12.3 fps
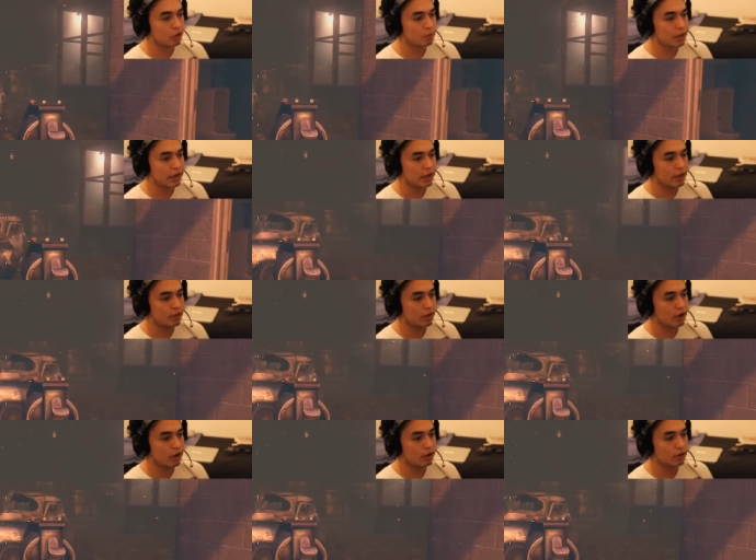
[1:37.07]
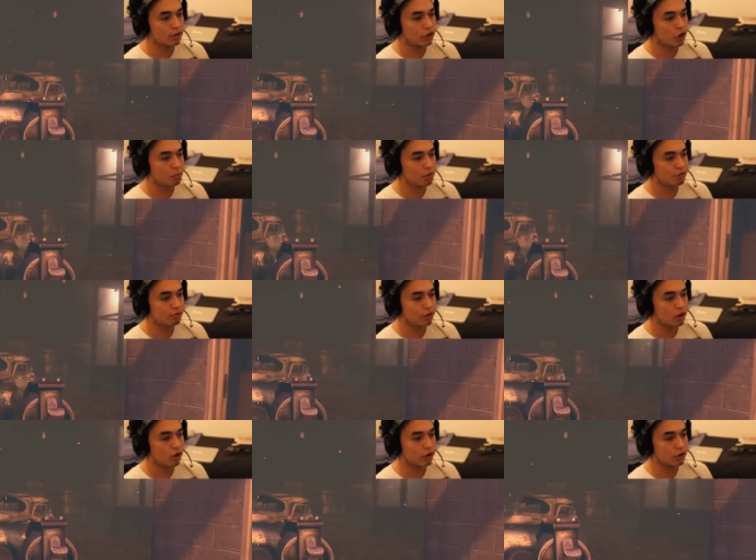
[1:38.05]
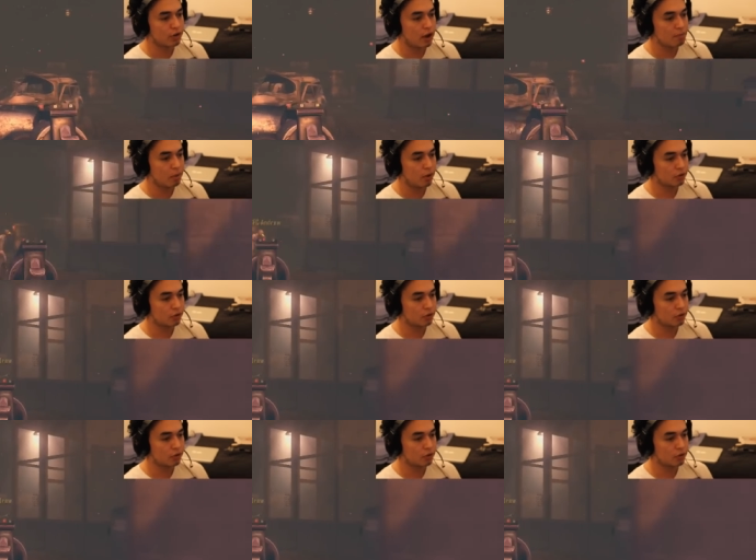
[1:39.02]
got to be the human for the longest time